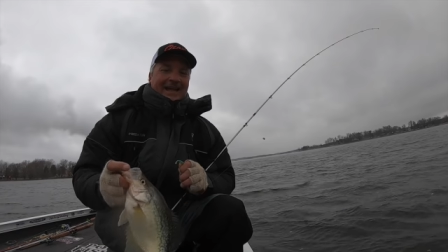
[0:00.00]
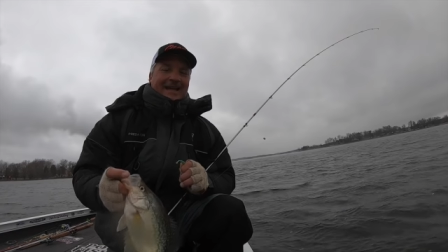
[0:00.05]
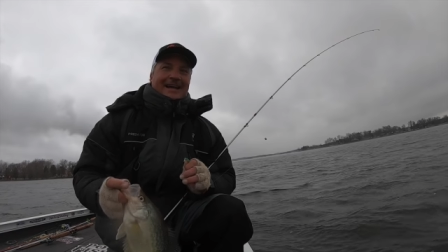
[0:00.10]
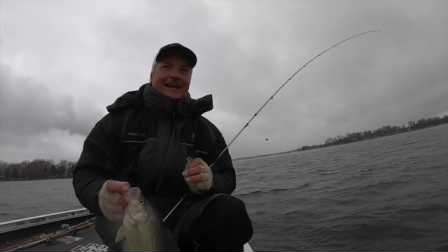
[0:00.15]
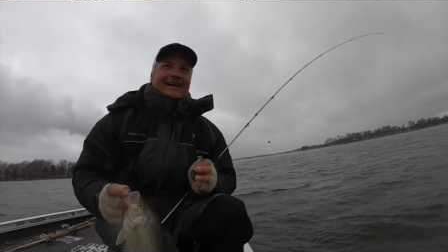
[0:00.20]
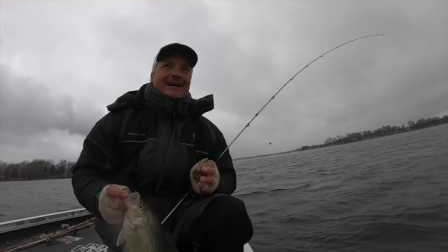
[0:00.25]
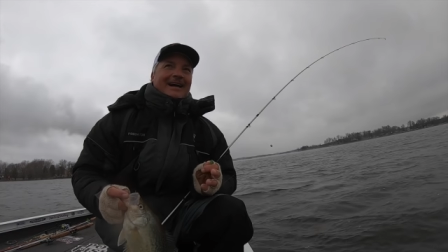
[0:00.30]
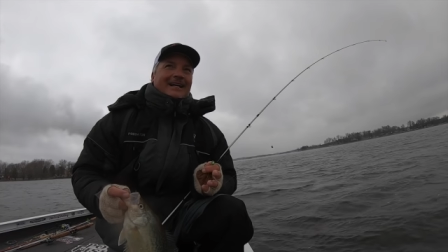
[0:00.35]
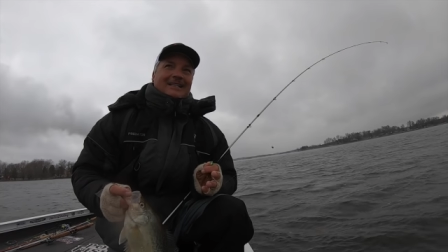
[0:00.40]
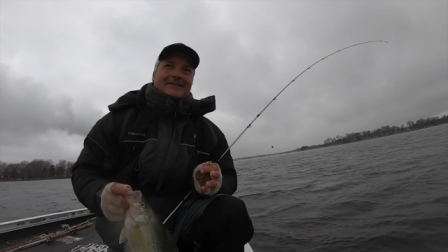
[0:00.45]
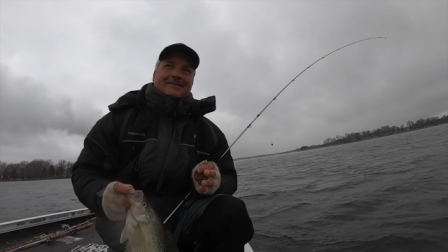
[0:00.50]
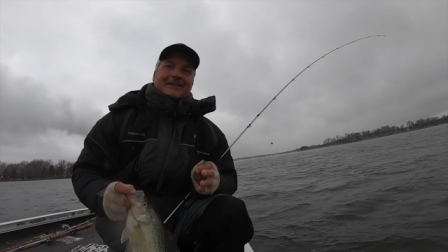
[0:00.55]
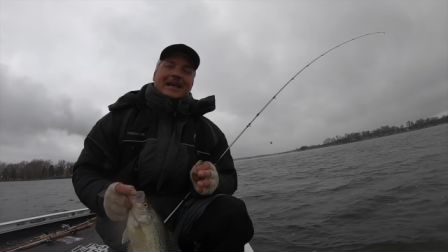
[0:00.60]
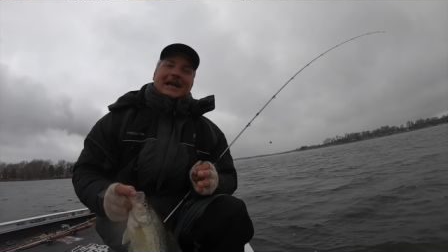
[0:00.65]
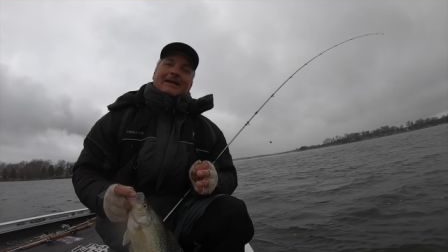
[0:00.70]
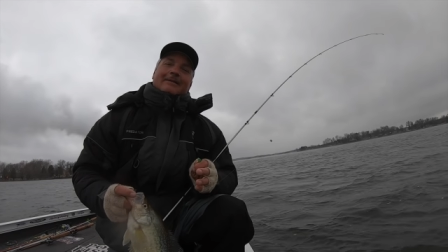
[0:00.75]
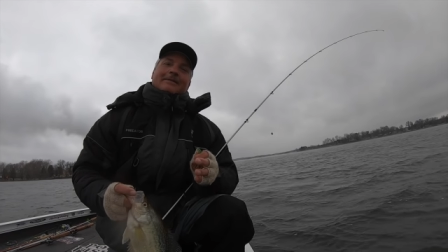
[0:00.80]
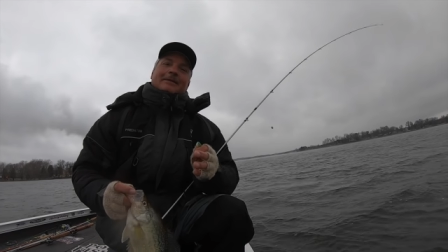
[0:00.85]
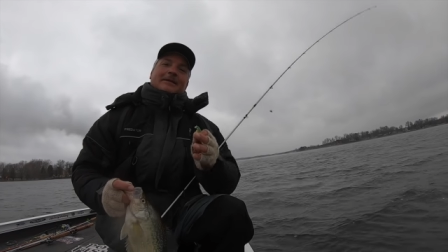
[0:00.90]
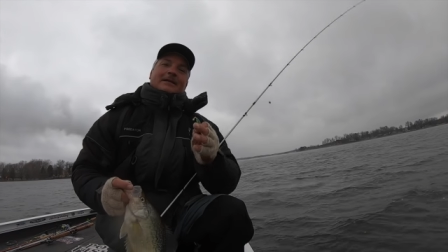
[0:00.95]
Now active
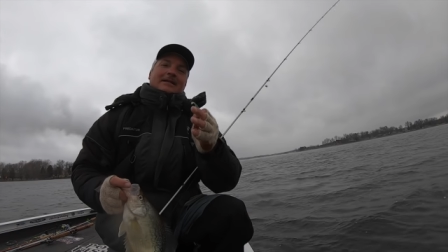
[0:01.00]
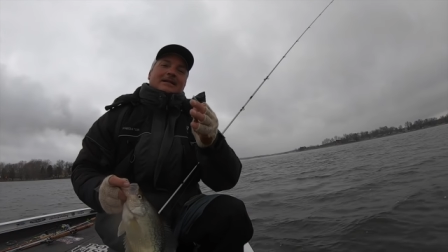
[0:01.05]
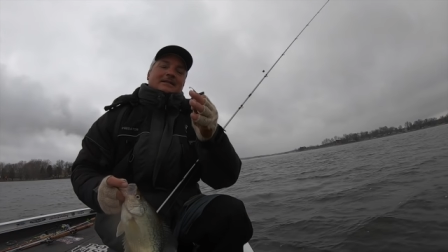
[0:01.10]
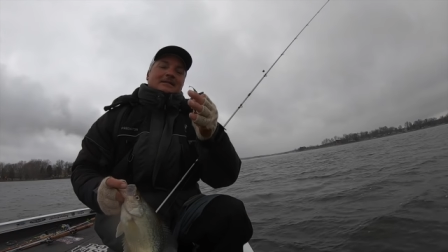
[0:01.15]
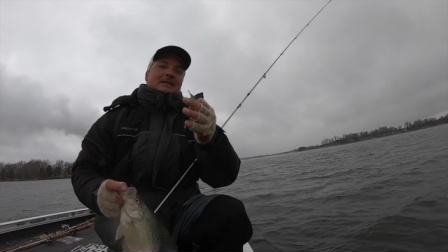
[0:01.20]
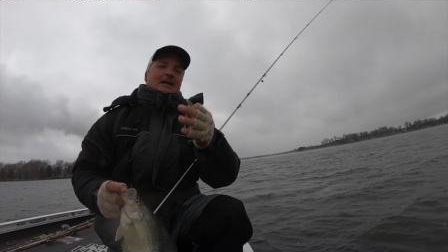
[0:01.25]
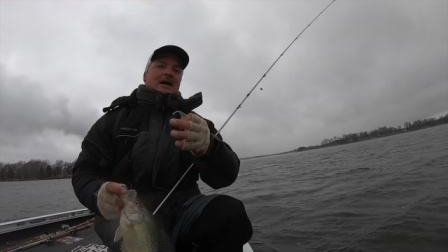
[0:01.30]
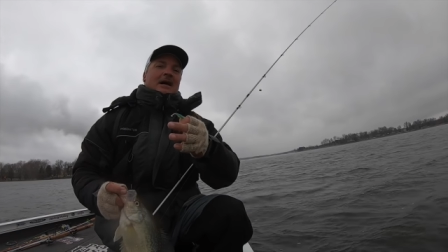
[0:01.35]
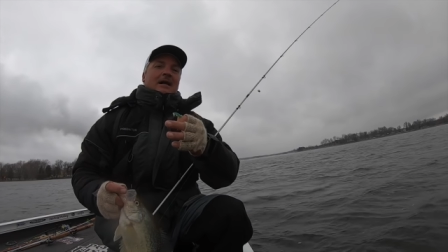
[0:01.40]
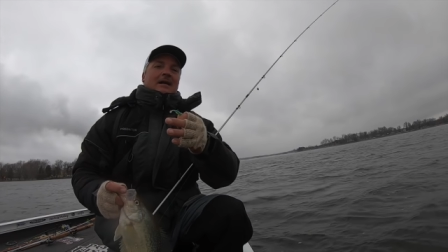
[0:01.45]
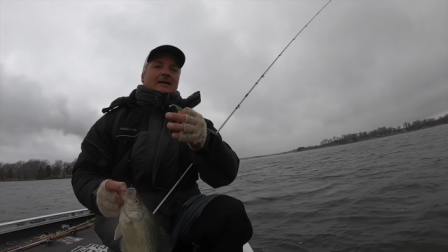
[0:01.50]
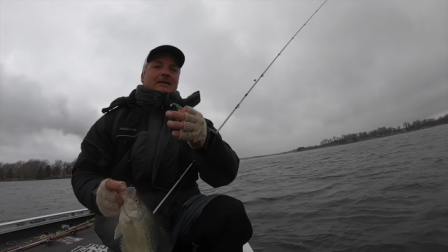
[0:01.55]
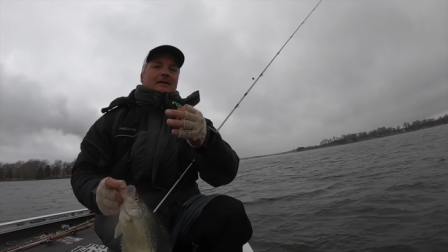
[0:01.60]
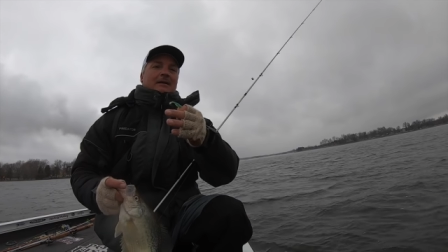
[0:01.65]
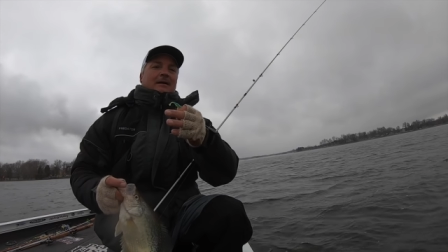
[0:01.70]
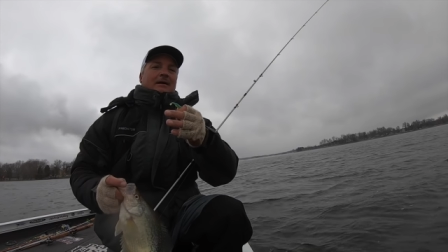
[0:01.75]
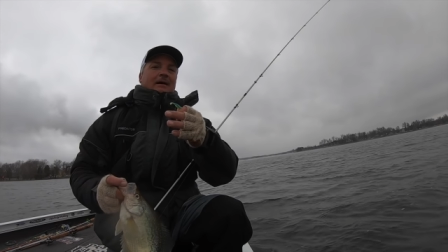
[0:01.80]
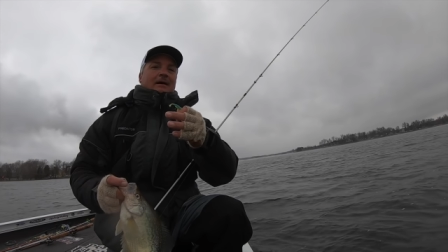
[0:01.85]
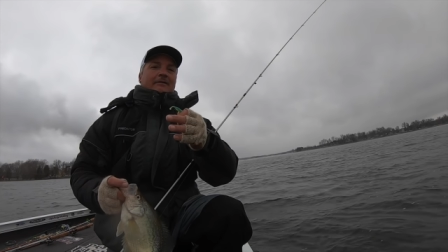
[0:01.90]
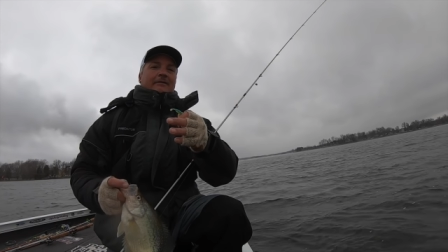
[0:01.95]
captain is not
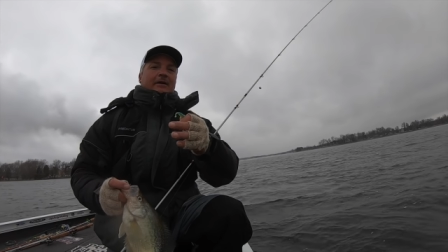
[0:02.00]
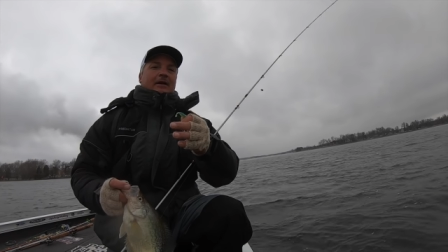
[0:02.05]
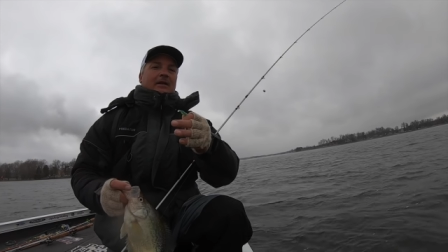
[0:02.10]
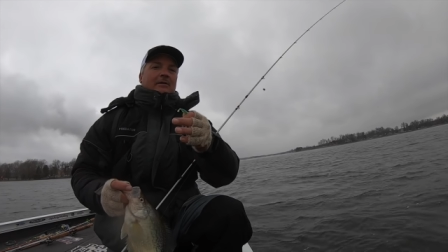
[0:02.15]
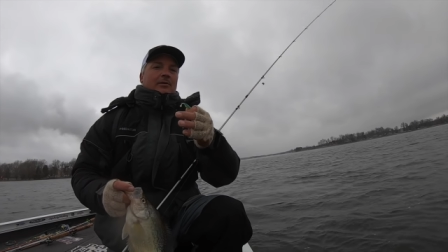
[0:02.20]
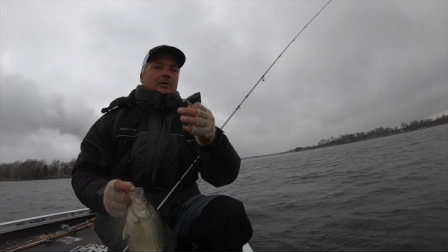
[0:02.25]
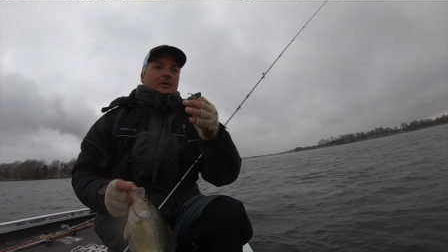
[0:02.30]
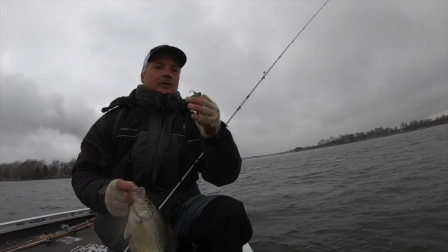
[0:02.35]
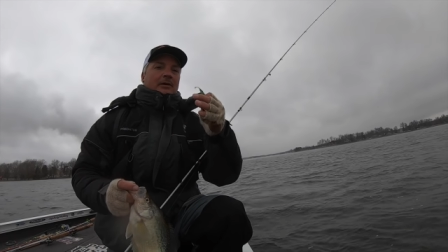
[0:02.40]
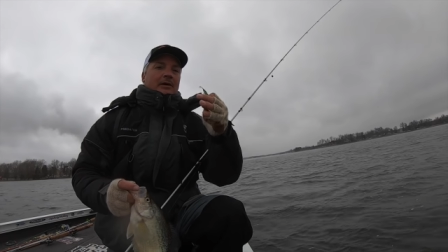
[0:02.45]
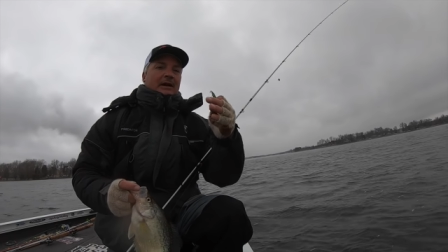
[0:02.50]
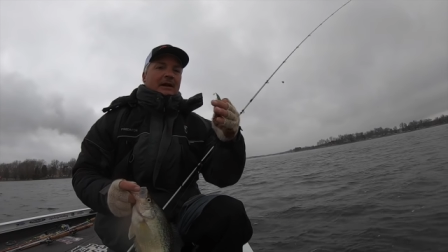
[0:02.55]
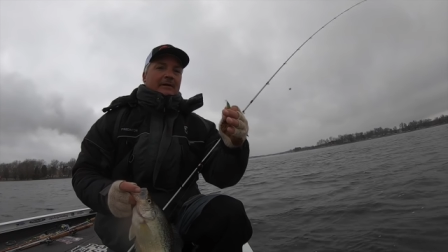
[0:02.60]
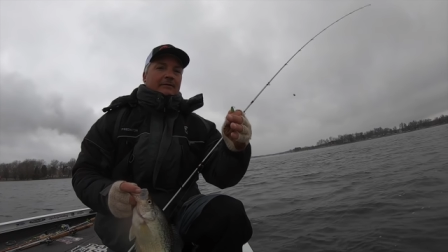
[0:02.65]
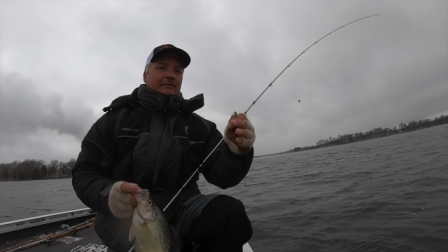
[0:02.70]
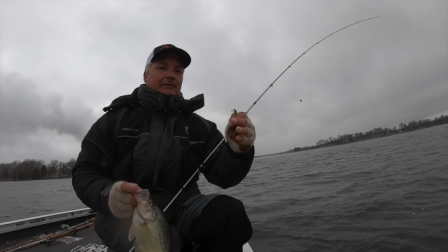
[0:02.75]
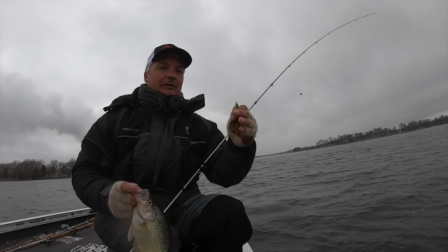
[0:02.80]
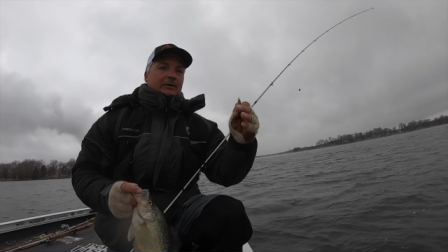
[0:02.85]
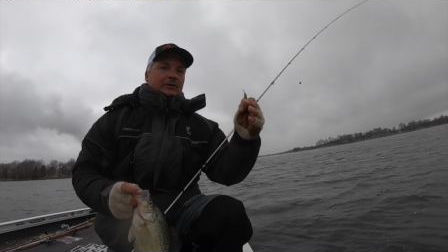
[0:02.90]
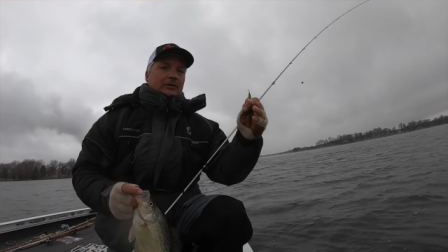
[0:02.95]
available on
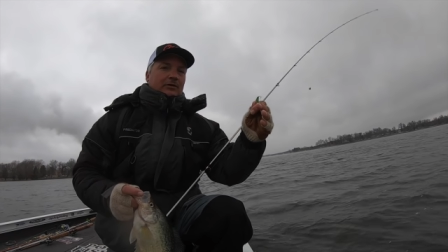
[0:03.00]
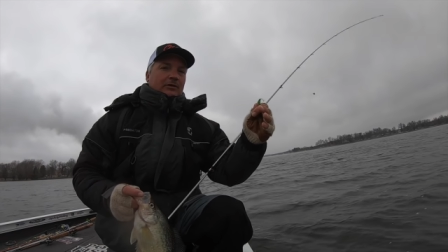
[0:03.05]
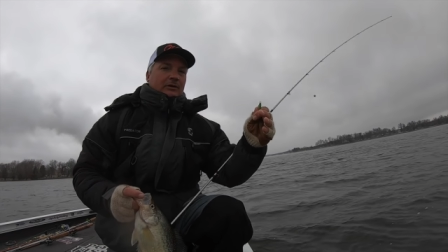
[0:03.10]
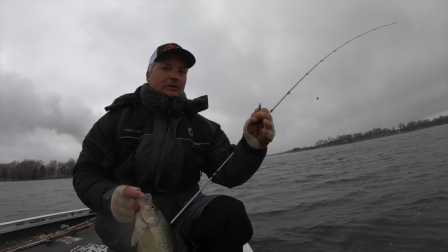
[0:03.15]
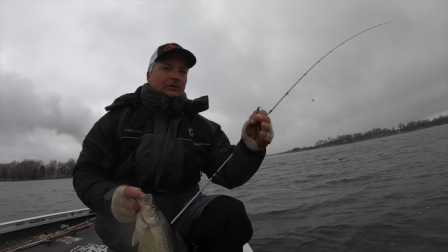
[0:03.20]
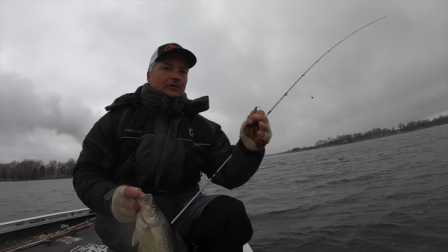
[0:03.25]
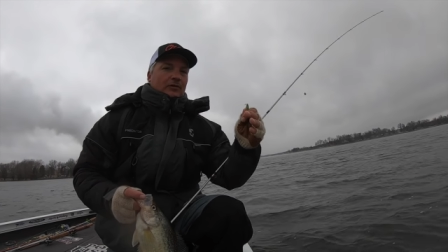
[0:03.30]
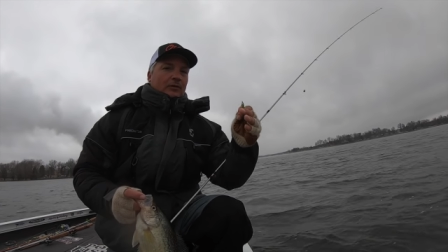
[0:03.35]
every unit.